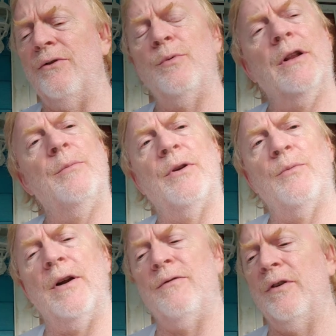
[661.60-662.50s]
it's really been
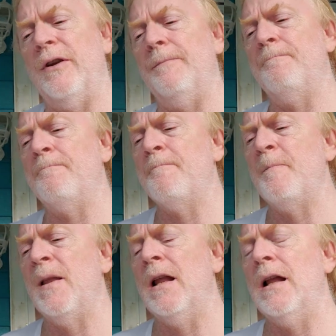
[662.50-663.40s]
rough on them
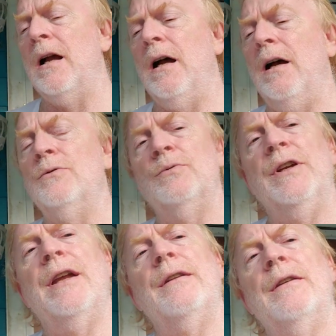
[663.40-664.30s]
uh, we
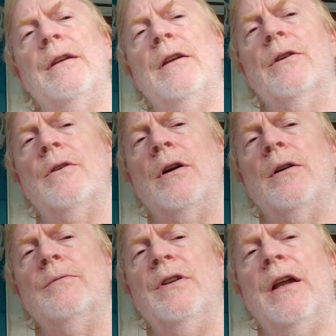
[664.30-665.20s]
get to hear uh,
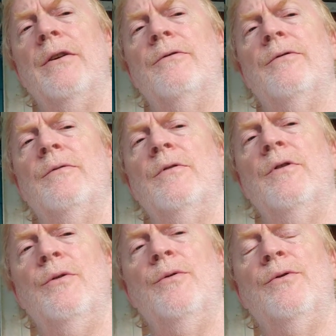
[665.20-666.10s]
native
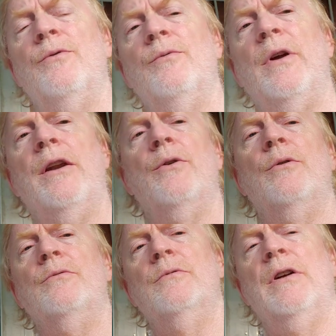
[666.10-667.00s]
news radio
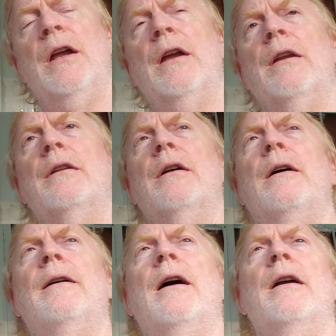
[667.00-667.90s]
and uh,
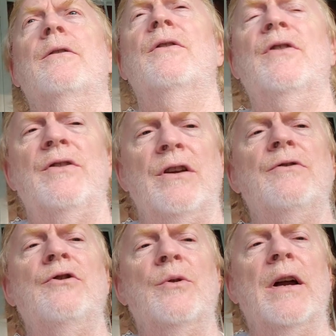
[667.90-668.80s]
i
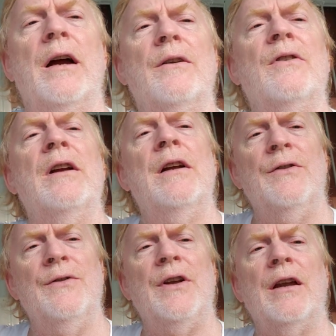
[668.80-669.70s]
suggest you guys
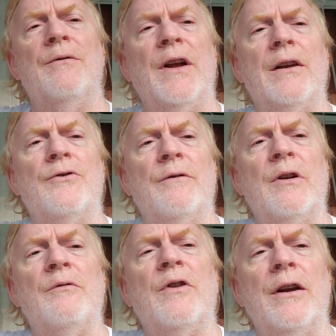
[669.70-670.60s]
take advantage of
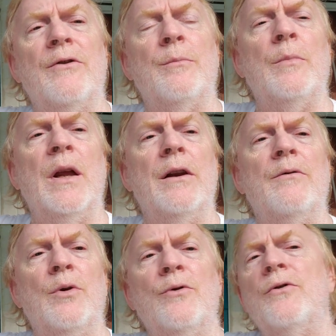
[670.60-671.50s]
it find some native
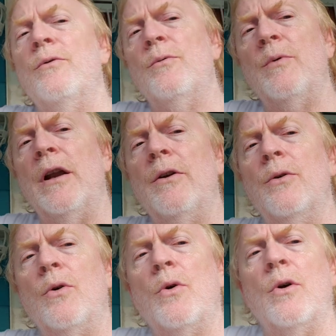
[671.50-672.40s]
news radio
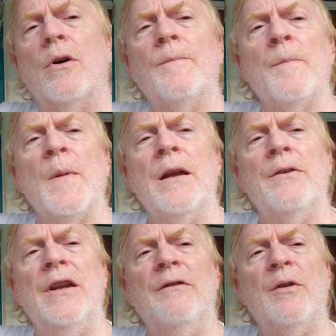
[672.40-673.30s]
or
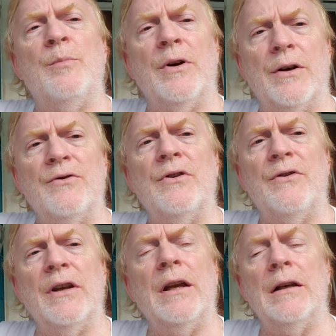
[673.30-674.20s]
tv productions
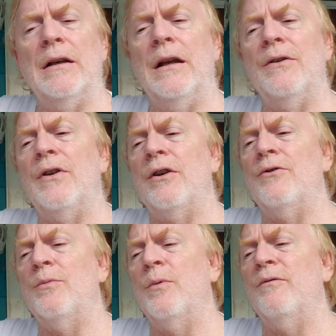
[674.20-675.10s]
and get in
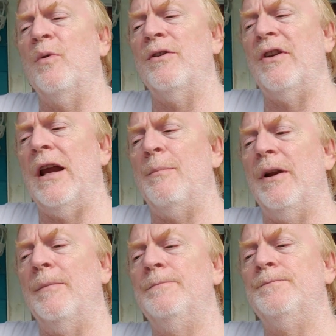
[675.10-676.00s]
touch with what's happening